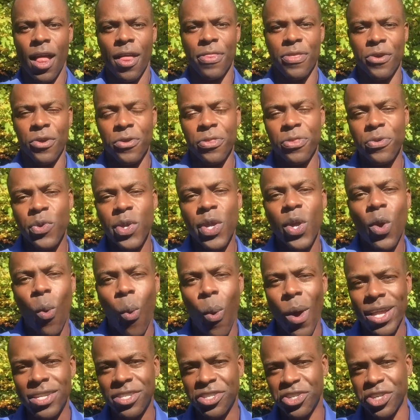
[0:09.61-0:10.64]
There are 3
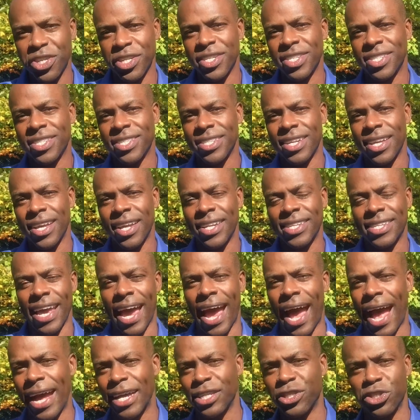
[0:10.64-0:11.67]
questions to
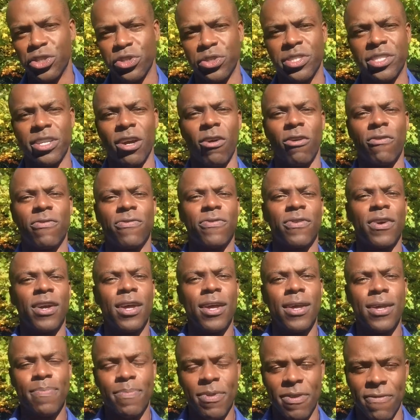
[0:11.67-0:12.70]
ask yourself
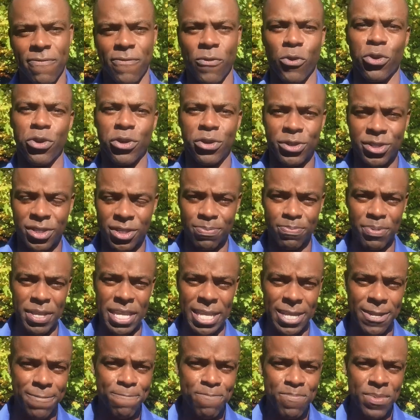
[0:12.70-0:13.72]
before you
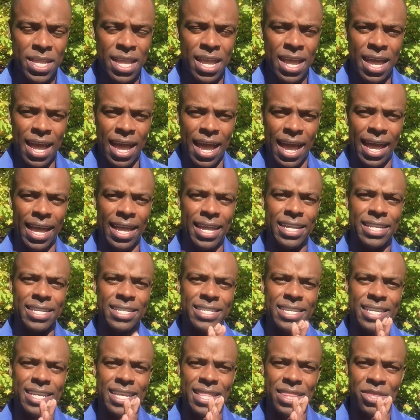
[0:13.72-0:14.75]
speak.
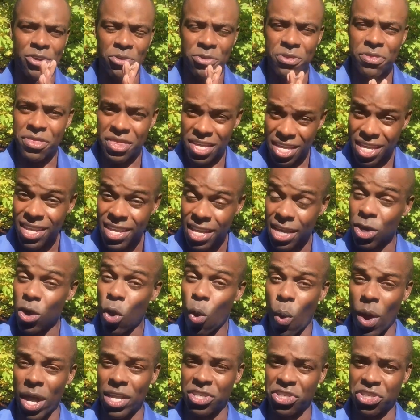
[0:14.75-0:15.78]
And they're thinking
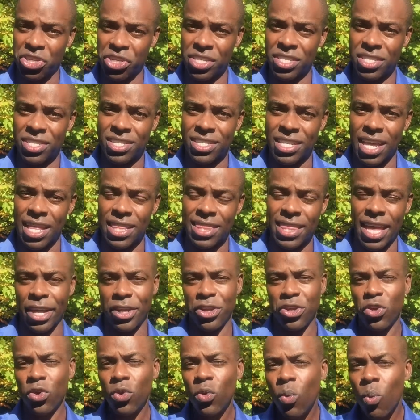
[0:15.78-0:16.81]
questions that
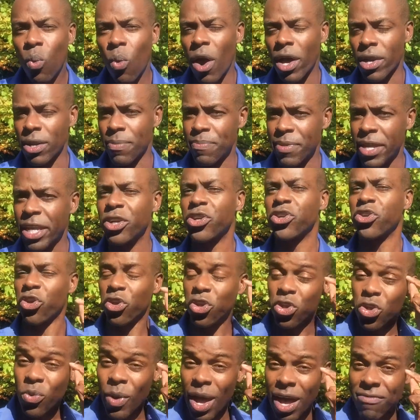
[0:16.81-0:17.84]
you want to make sure
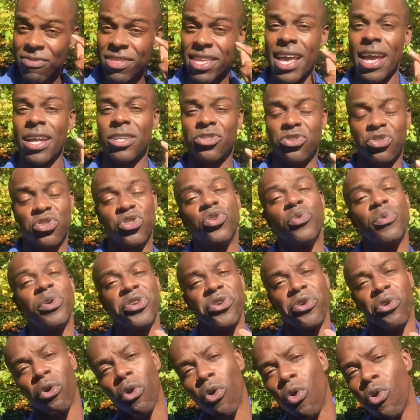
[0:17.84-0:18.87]
you have the answer to in
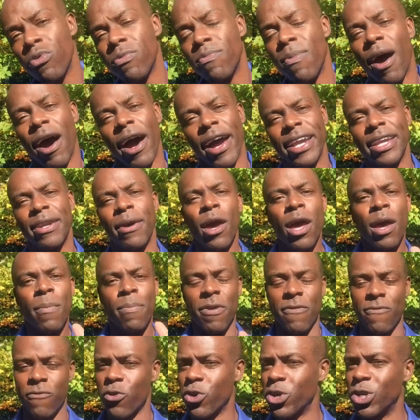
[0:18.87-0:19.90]
your own mind
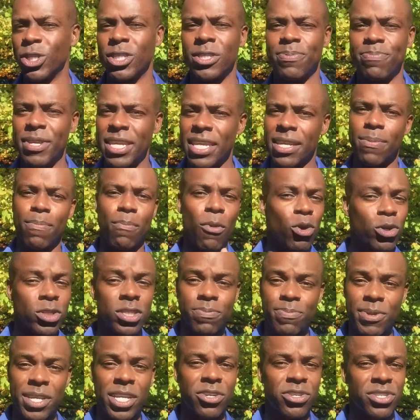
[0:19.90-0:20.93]
before you speak. Most
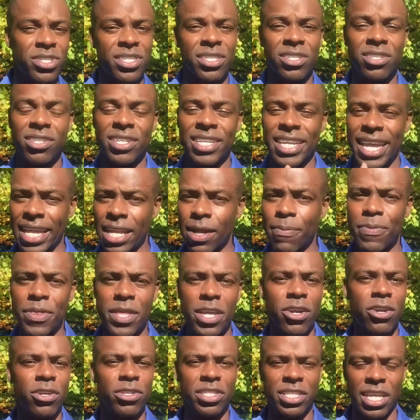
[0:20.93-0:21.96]
speakers still get up
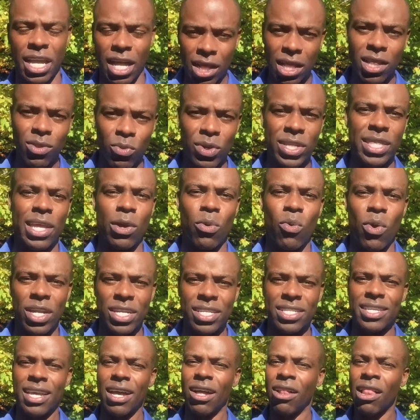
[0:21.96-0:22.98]
there, tell what they want
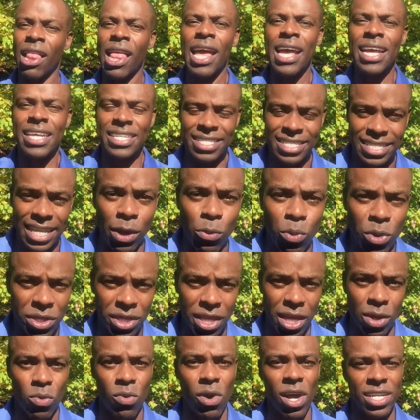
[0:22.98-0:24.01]
to tell, say what
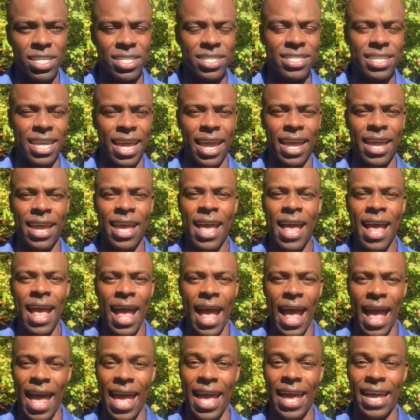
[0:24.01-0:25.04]
they want to say.
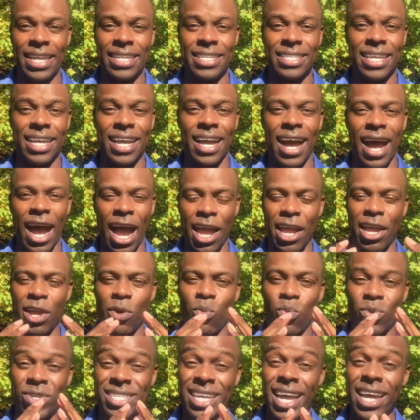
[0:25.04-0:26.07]
And I
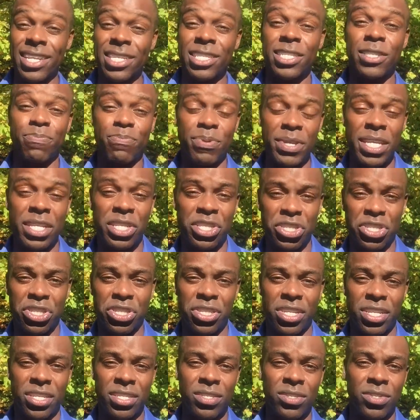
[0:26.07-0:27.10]
was at a
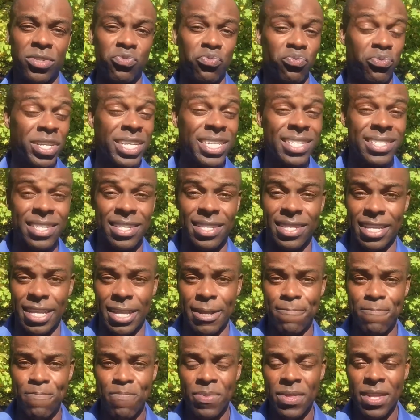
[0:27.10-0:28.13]
speech
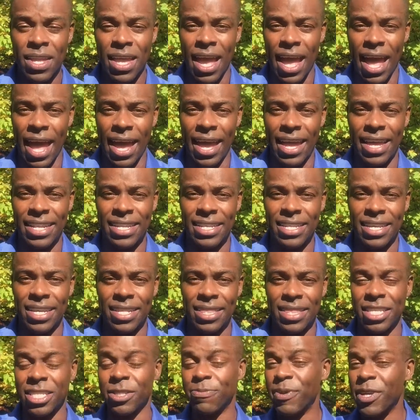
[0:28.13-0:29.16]
recently, and
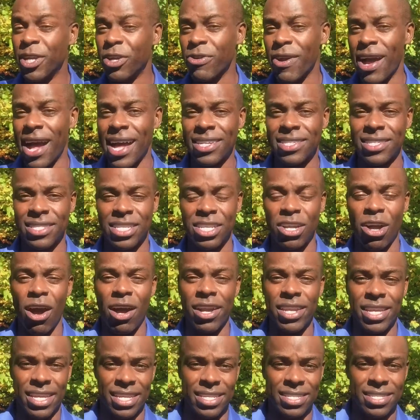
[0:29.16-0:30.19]
the speaker asked the
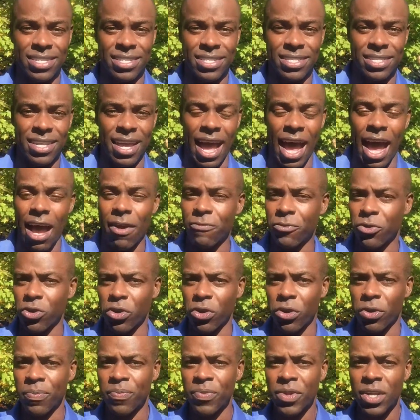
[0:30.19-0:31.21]
audience
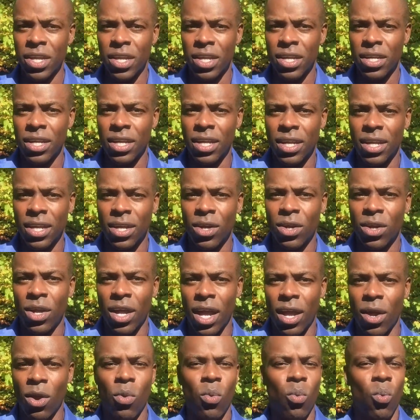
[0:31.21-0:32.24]
after,
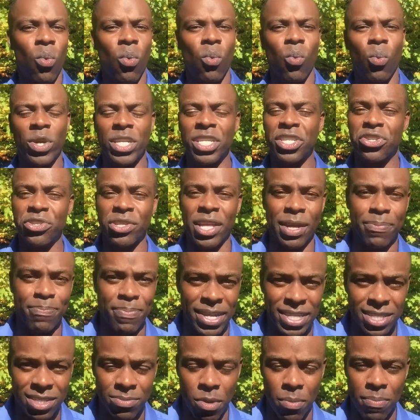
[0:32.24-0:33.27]
what did you like
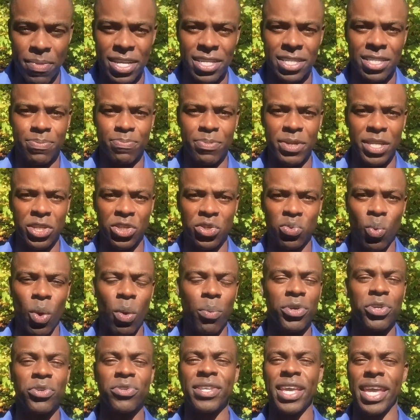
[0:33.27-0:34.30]
best about my speech?
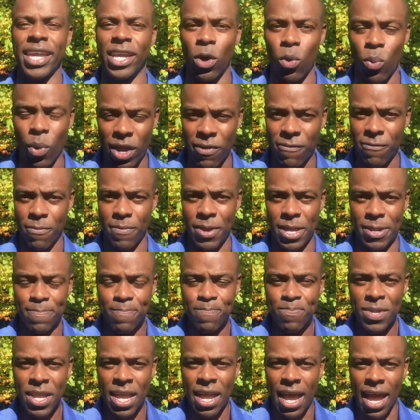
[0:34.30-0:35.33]
What will you take away from it?
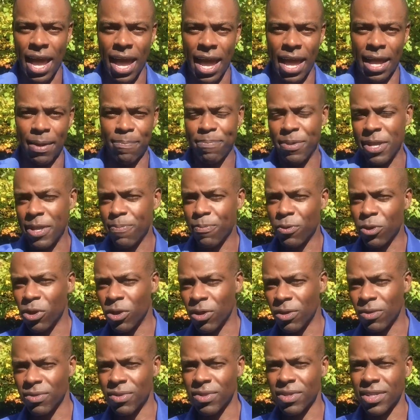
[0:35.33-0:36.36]
And
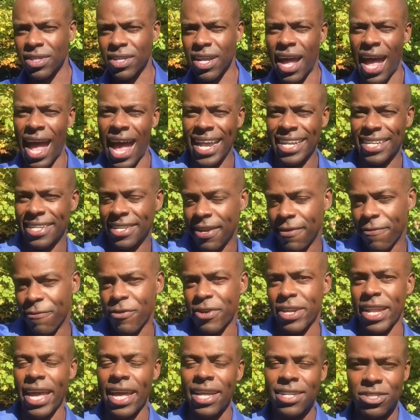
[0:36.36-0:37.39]
people had
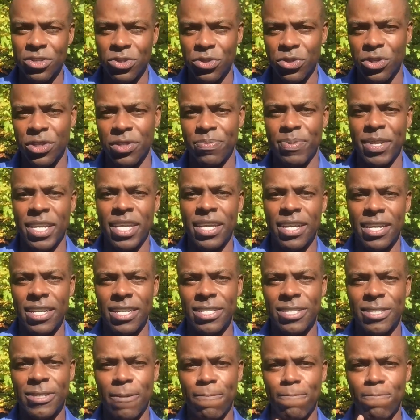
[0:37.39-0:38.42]
different answers
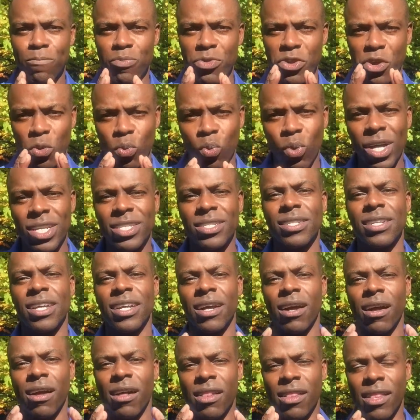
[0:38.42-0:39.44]
because there wasn't a
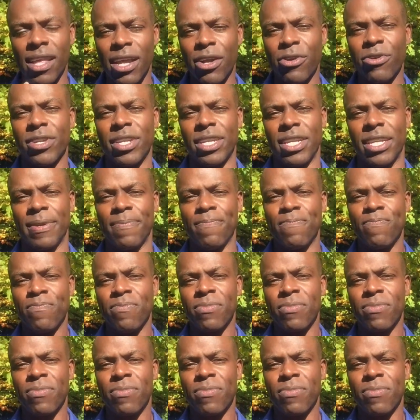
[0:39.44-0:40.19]
clarity